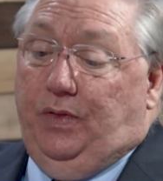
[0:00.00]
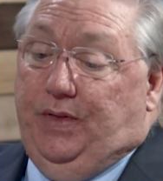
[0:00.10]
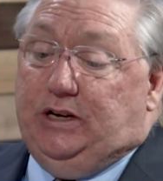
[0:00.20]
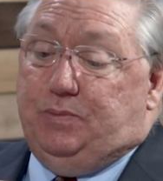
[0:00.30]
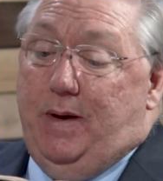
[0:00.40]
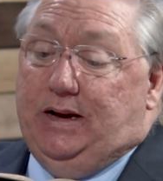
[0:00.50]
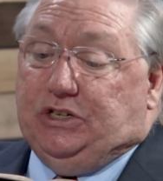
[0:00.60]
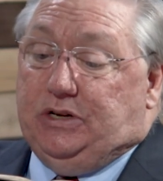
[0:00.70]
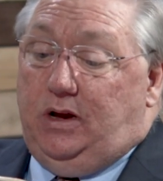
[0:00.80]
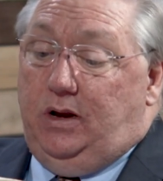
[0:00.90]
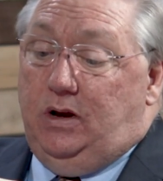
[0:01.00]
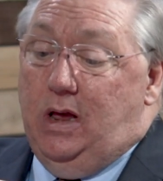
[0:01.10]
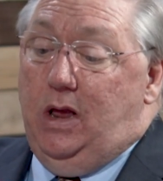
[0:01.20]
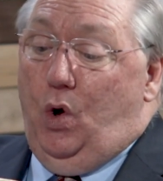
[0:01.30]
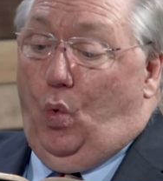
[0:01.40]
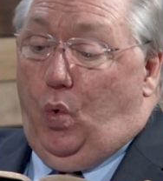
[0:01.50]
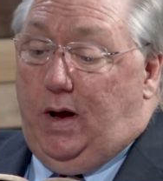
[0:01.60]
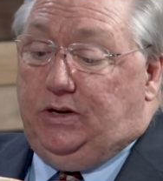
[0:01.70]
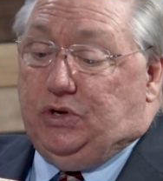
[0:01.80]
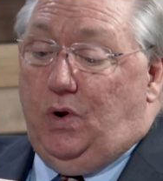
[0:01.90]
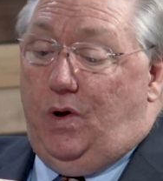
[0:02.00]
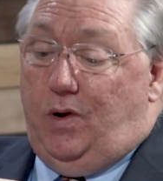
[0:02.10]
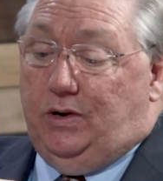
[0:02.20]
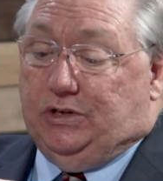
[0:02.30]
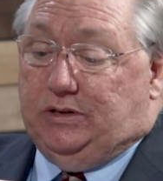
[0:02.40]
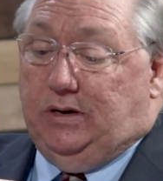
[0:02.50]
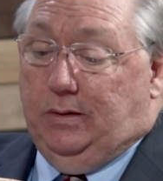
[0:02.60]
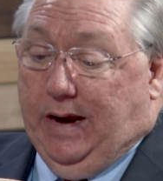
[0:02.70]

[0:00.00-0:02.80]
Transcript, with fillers: this my son was lost.